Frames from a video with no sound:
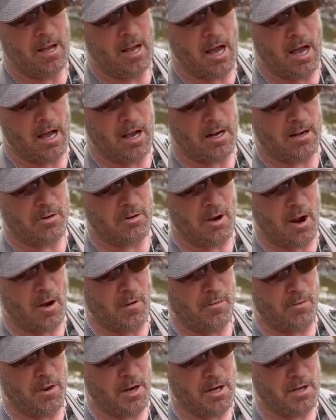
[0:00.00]
how to
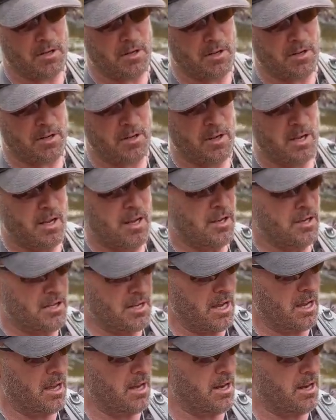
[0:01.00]
trout fish and
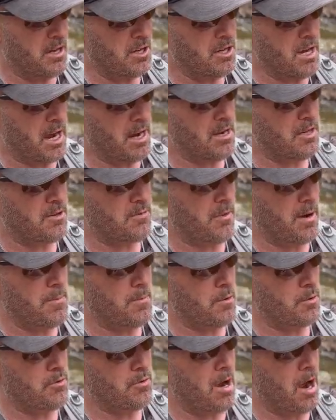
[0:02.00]
steelhead are giant
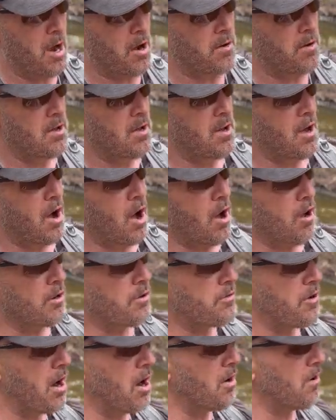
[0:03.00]
rainbow trout. All
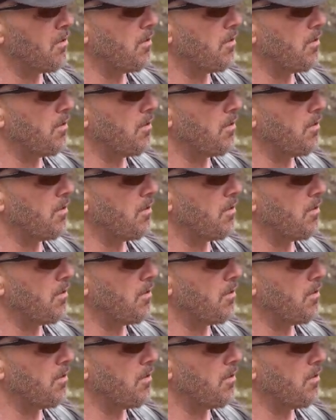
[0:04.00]
trout